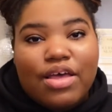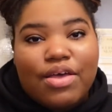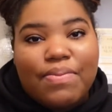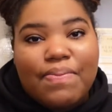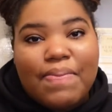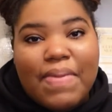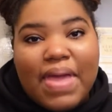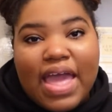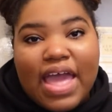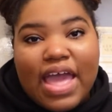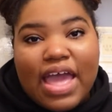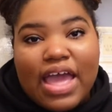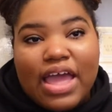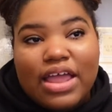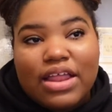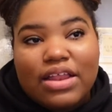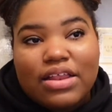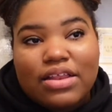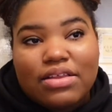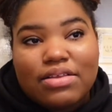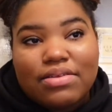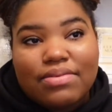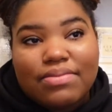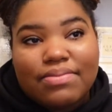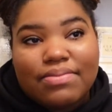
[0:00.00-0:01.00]

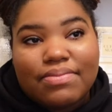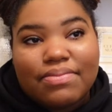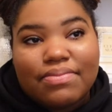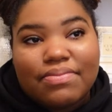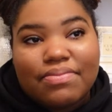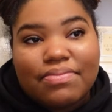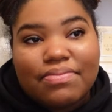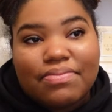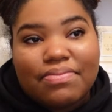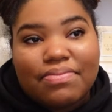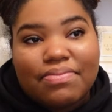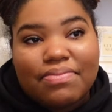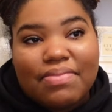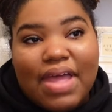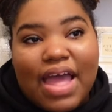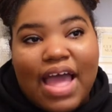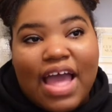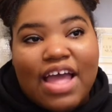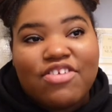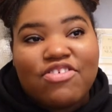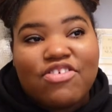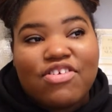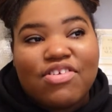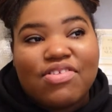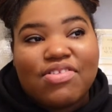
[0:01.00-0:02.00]
man,
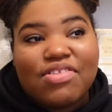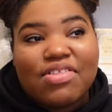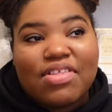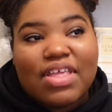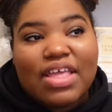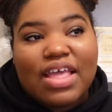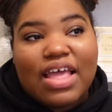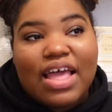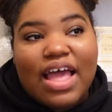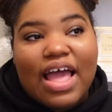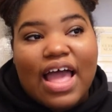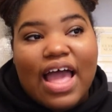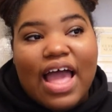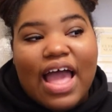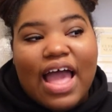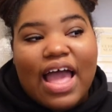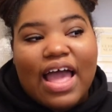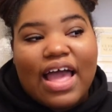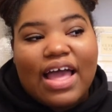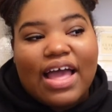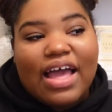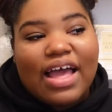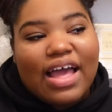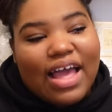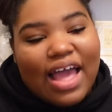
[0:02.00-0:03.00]
I
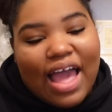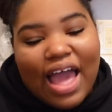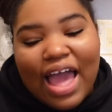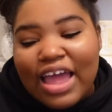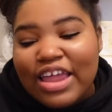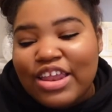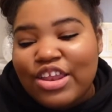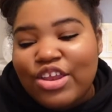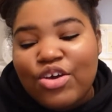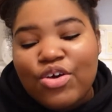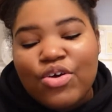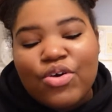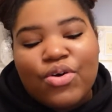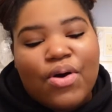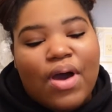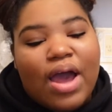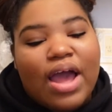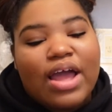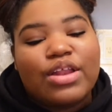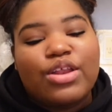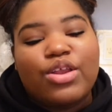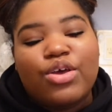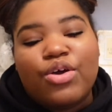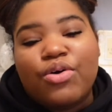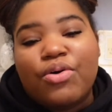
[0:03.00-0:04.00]
knew
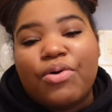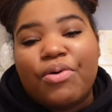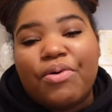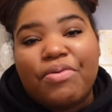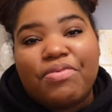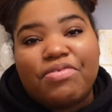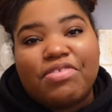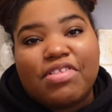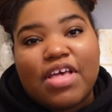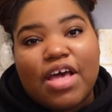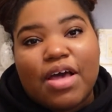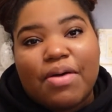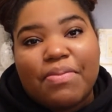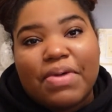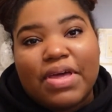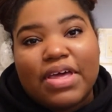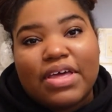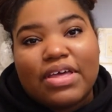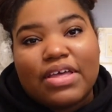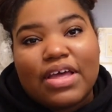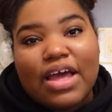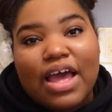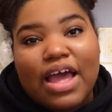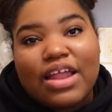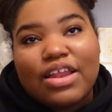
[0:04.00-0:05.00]
it was coming.
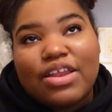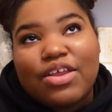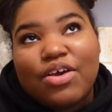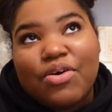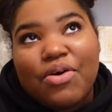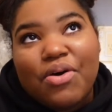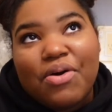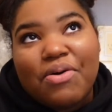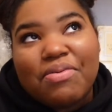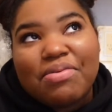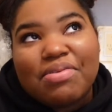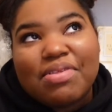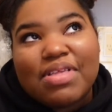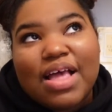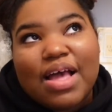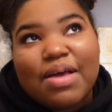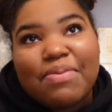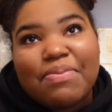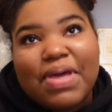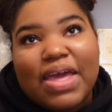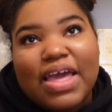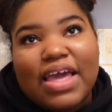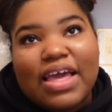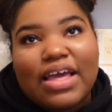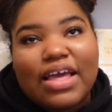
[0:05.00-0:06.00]
I knew it was
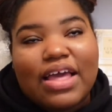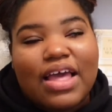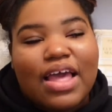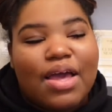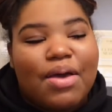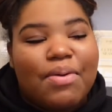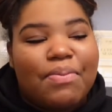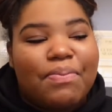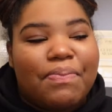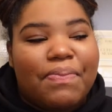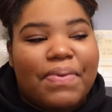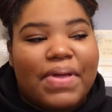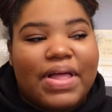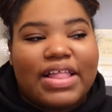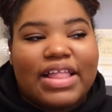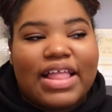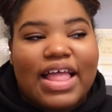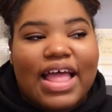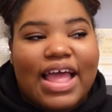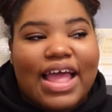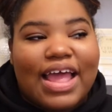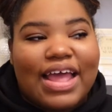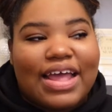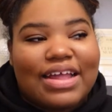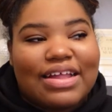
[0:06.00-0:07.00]
coming, but
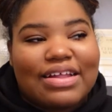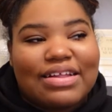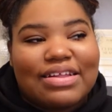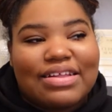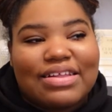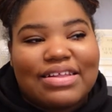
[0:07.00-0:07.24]
like,